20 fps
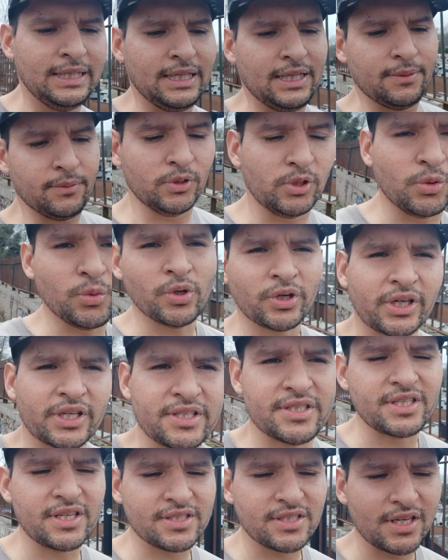I'm not working
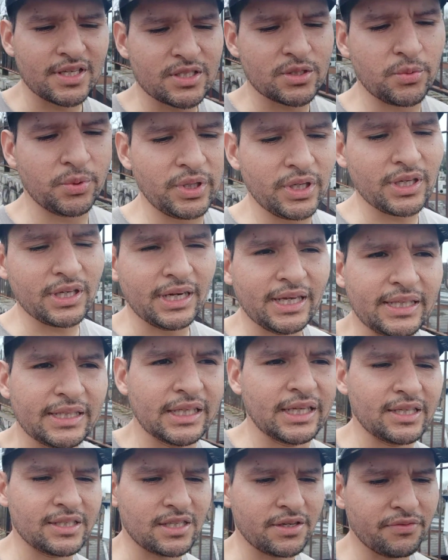6 days a week, late
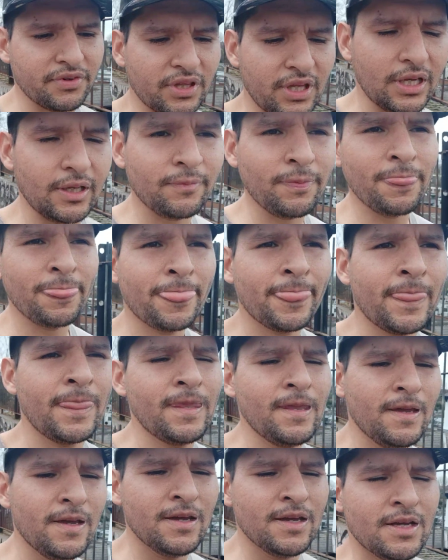nights every day.
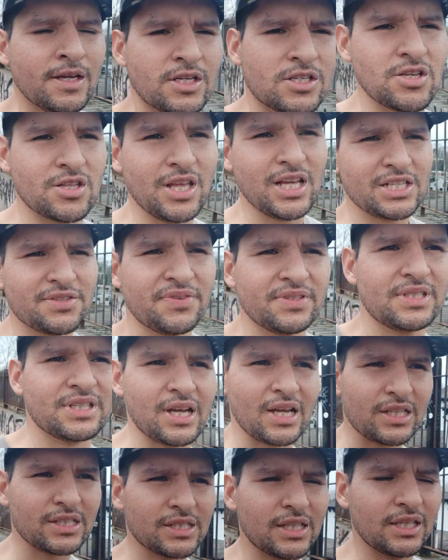So that's
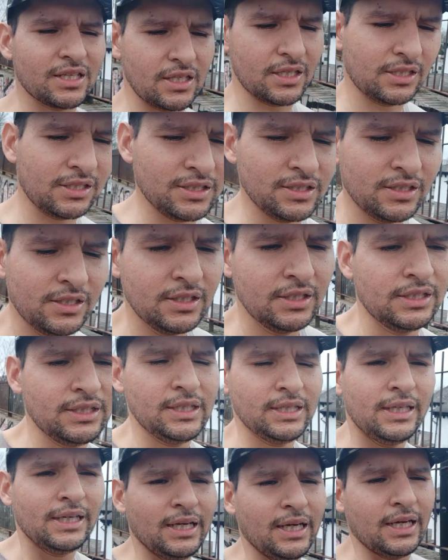fantastic.
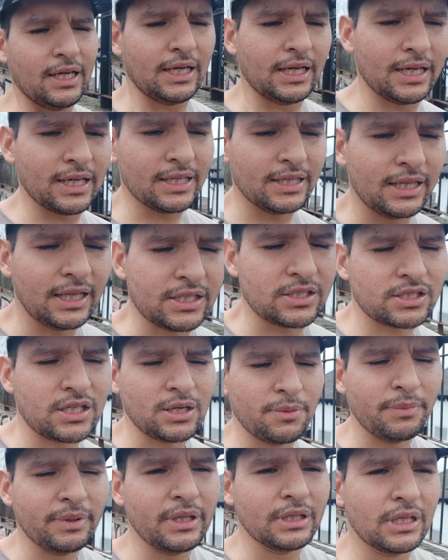And that's going
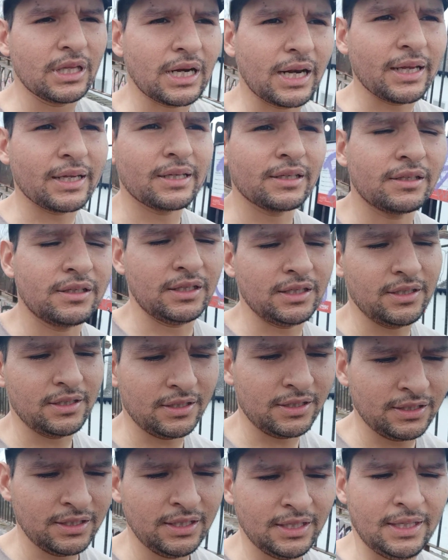to mean that I can
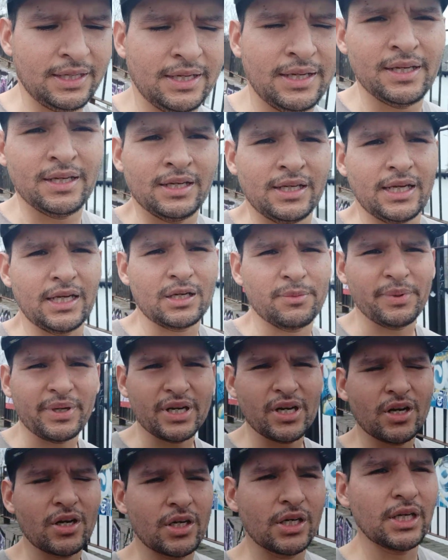get to bed
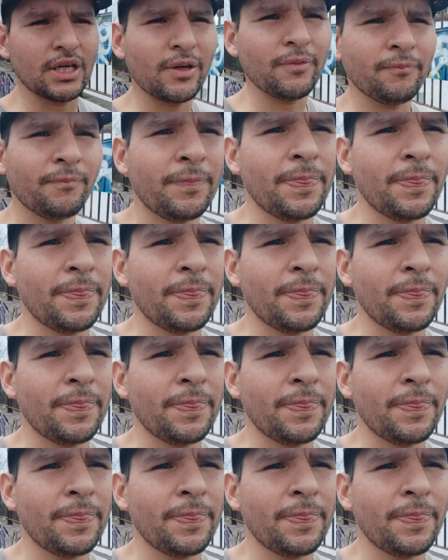earlier,